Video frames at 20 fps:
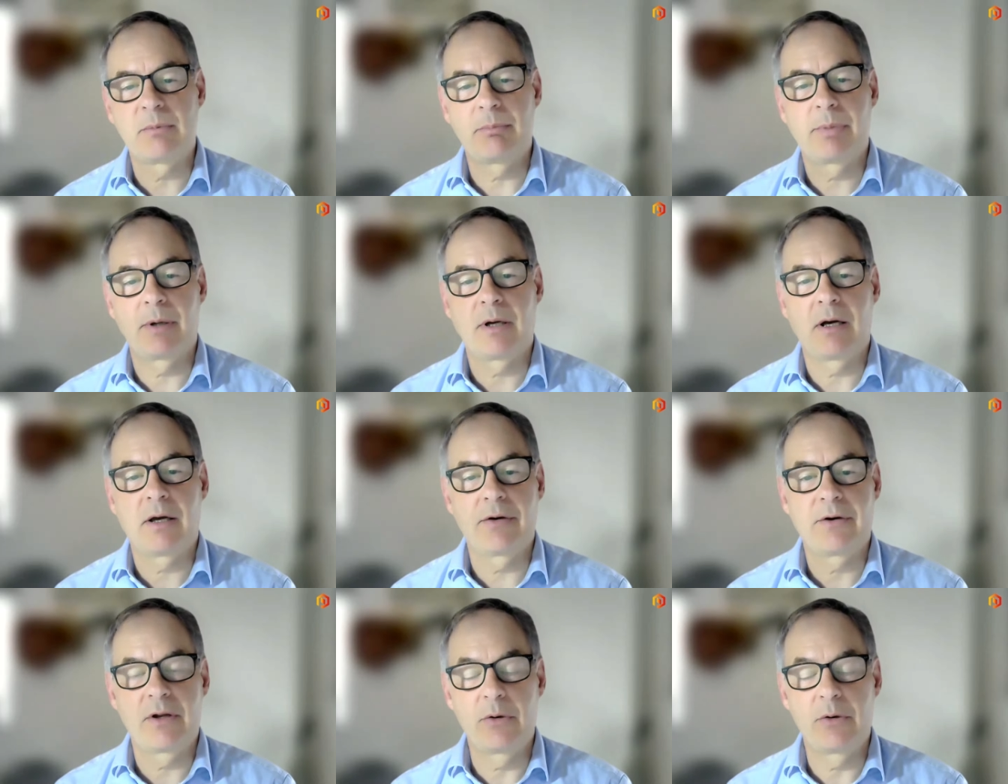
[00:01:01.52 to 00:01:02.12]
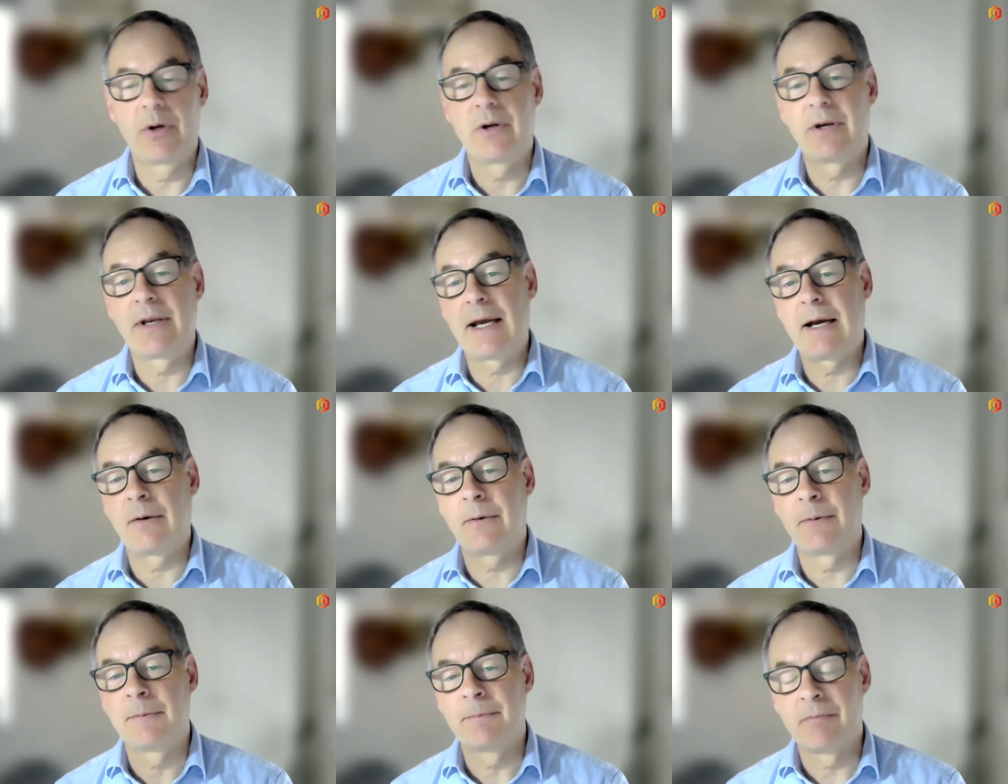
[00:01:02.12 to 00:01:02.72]
partner who are
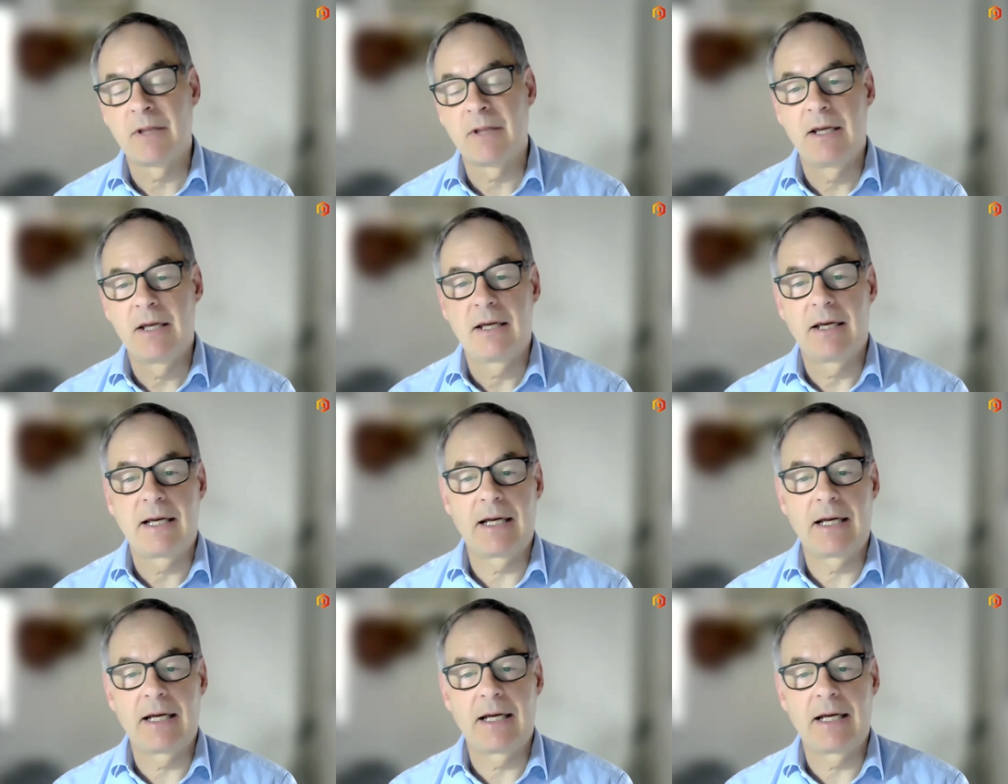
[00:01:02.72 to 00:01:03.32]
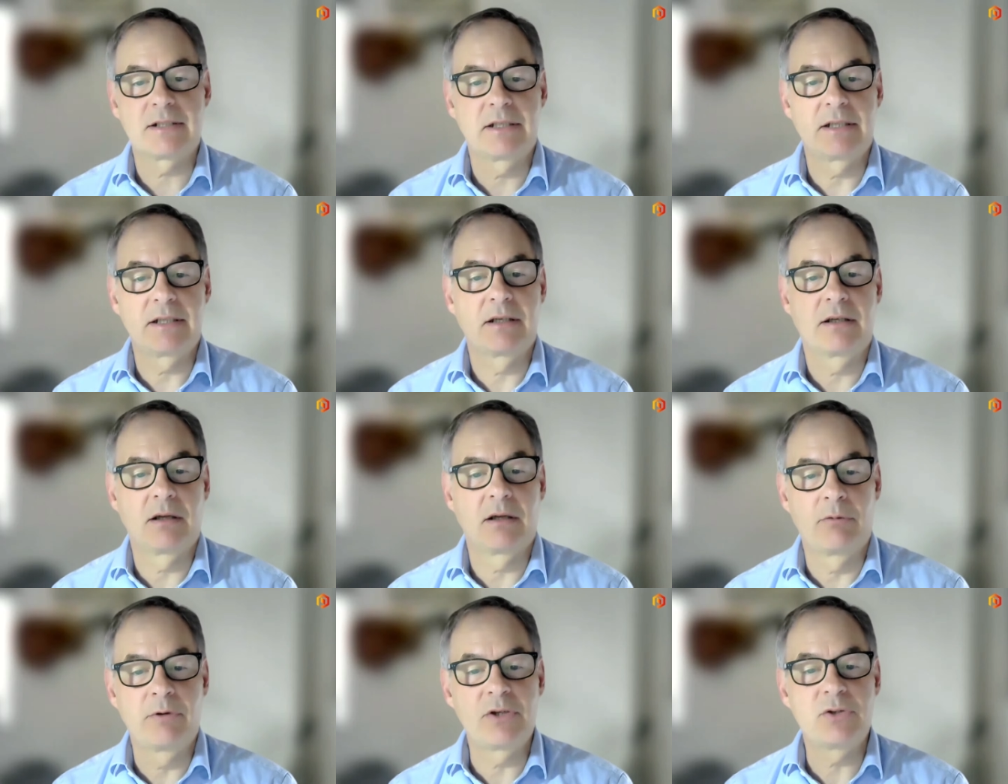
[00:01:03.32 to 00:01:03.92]
now actually
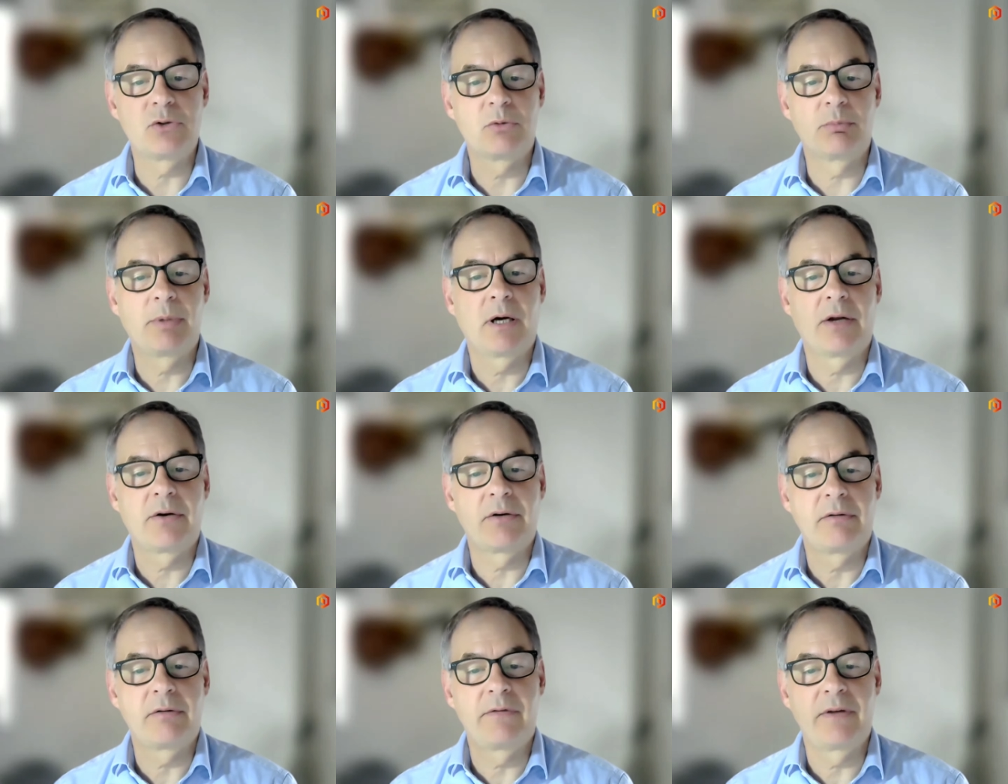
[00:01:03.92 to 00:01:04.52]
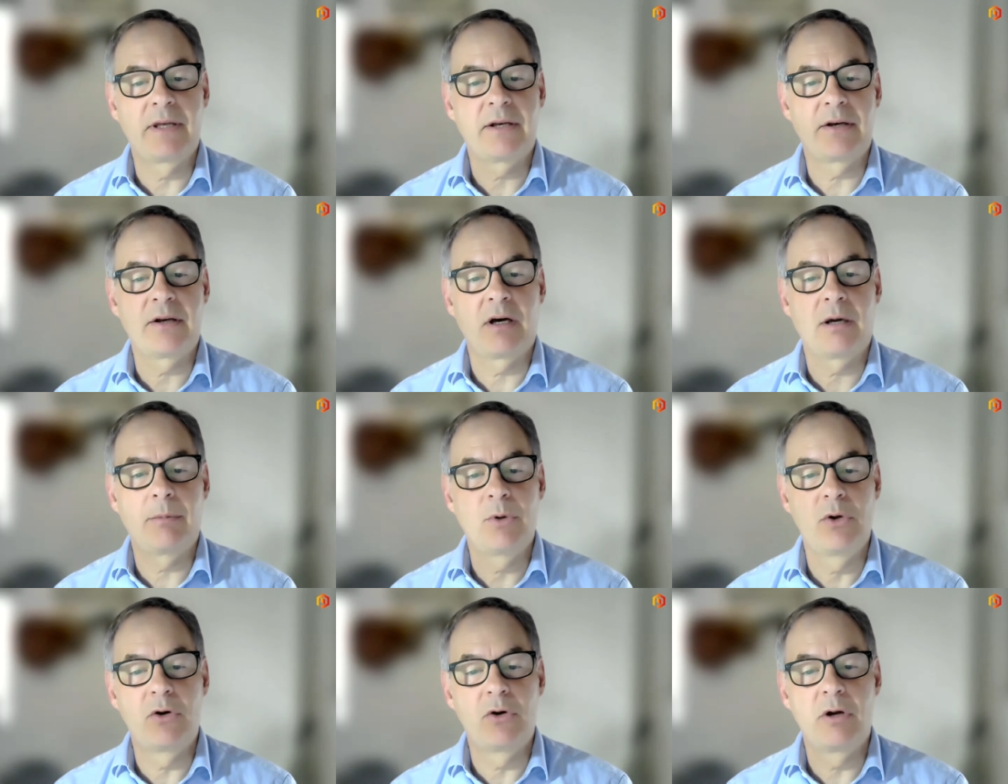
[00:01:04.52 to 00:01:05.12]
a regional partner in
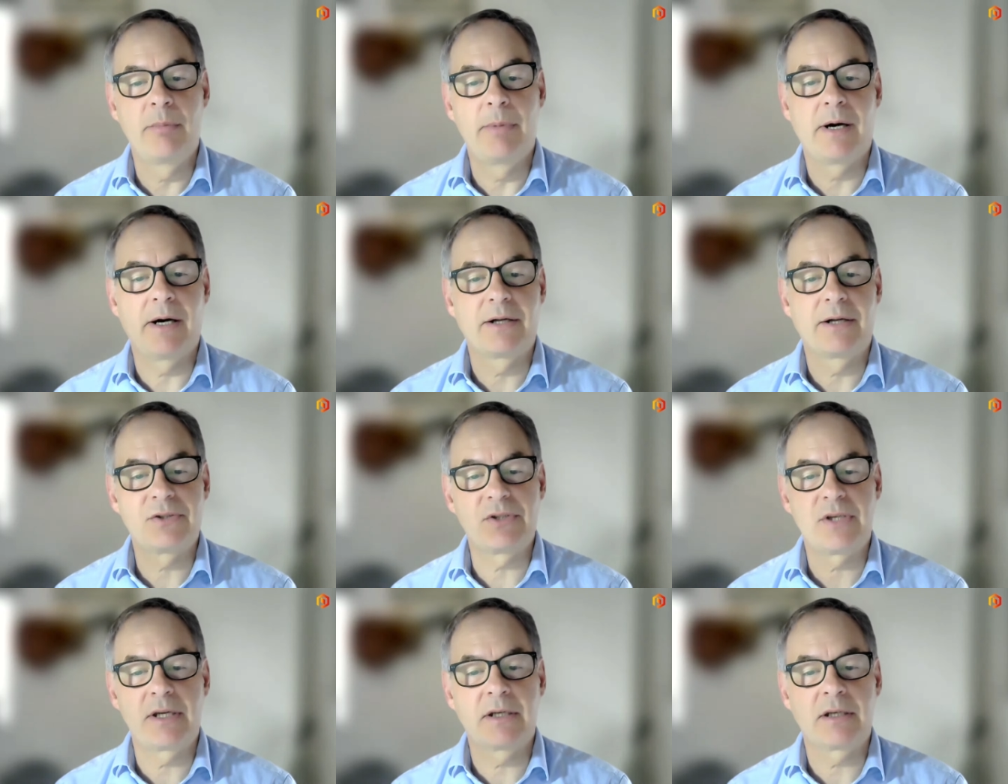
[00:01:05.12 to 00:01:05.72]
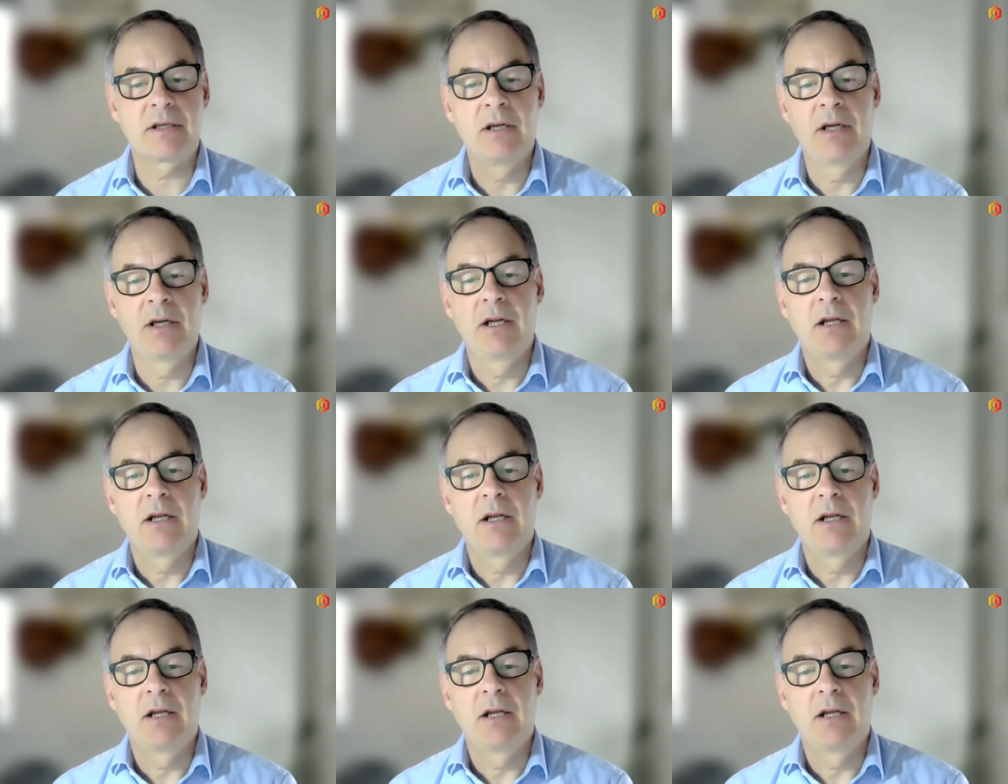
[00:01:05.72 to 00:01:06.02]
Vietnam, Huro Biotech,